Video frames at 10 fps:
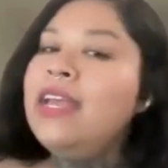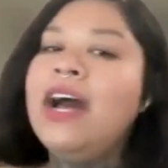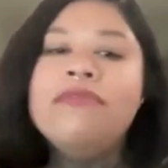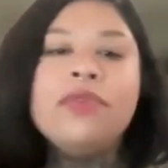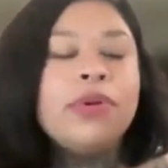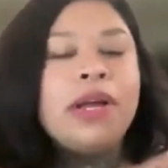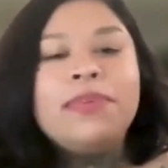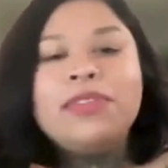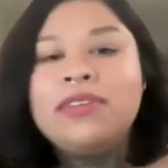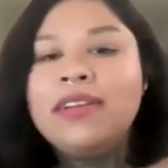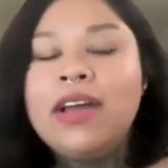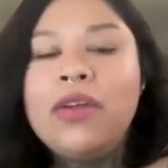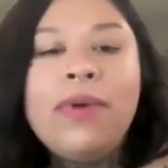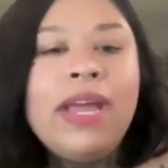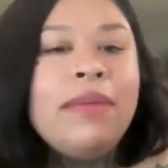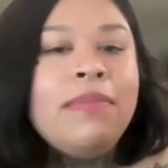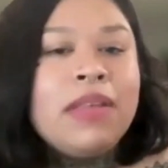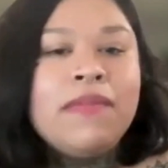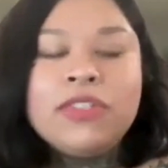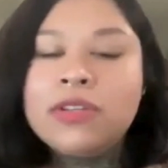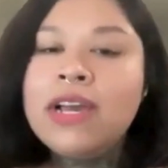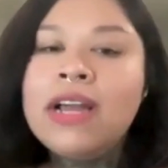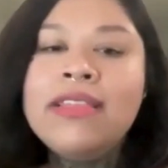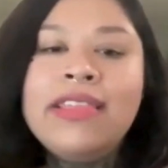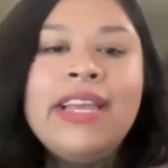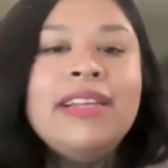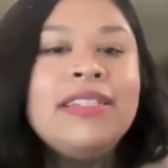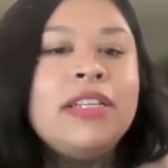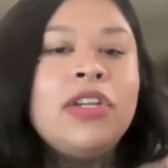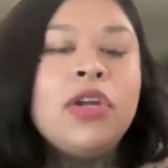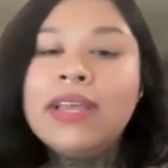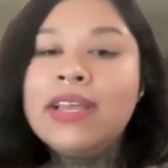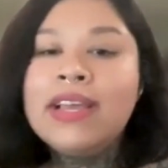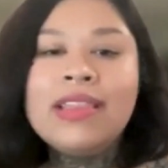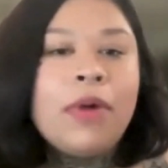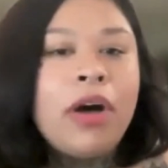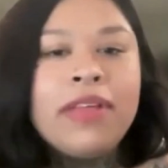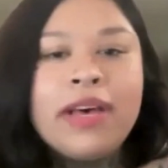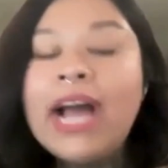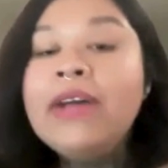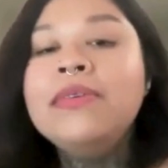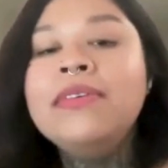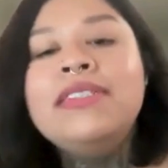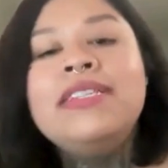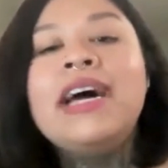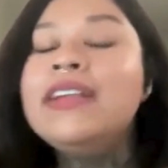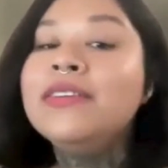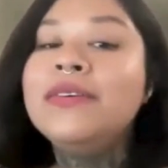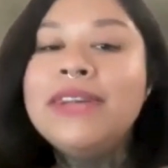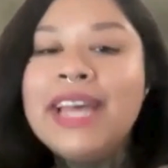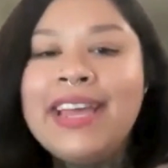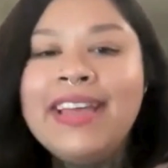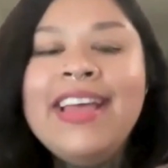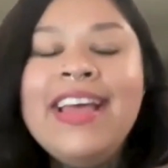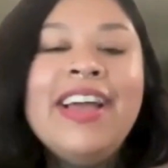they have grown up a certain kind of way, believing certain kind of things, and no one can get them off that high horse. That is okay.